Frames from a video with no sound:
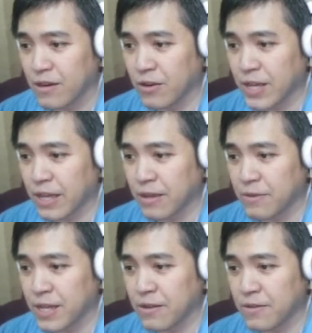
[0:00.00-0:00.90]
Okay, we
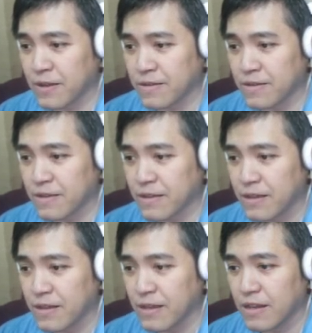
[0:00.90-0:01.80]
can do this.
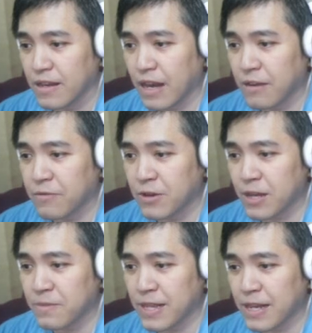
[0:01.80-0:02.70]
I've hooked
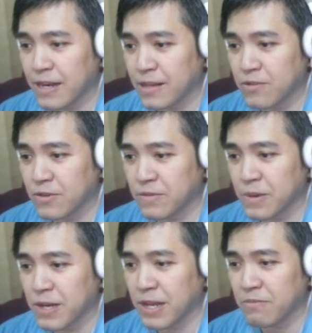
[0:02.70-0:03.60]
up that cutting torch from
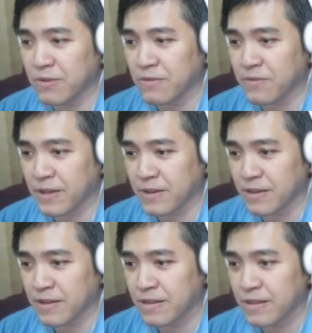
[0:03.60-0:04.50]
the debris field.
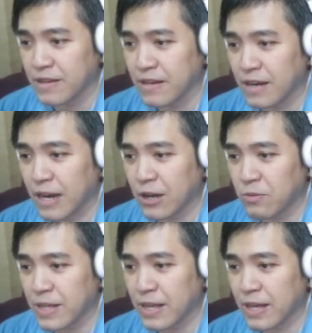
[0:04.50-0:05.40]
I
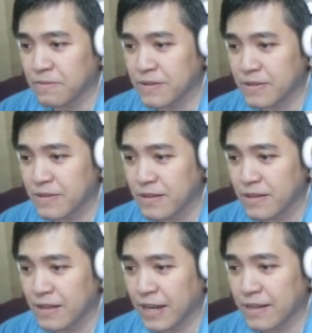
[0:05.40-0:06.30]
hope it helps.
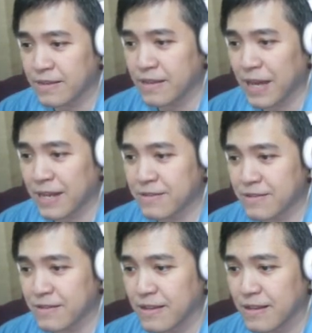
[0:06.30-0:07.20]
I need some
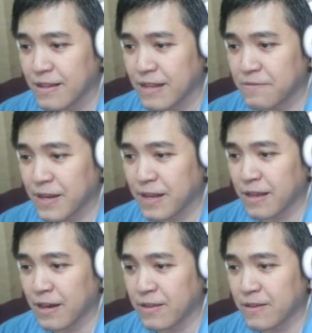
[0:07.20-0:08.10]
answers. Let's find that
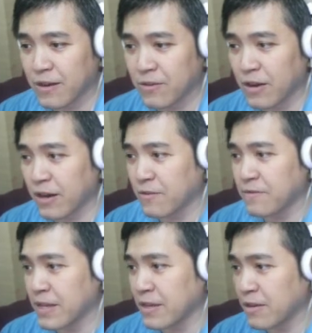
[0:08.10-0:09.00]
other
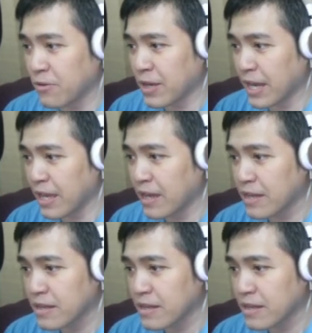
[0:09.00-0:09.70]
ROV, okay?